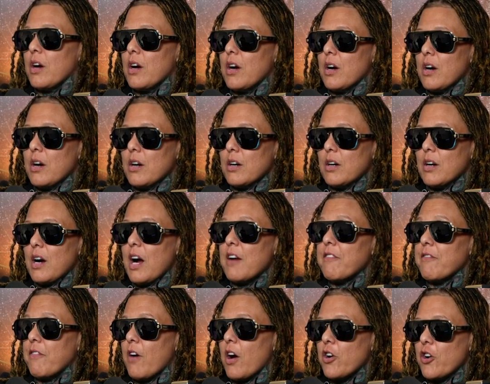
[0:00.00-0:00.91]
uh, I
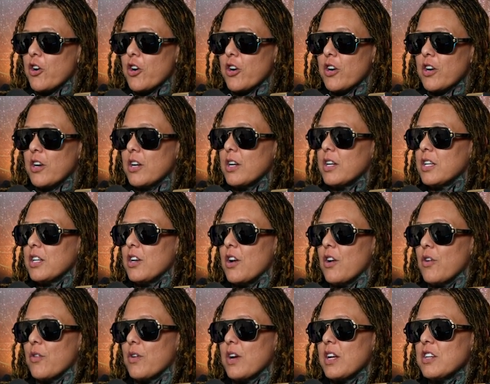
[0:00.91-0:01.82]
fought her, you
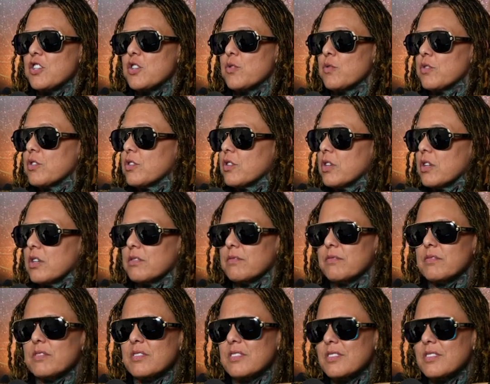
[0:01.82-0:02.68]
know, and she was a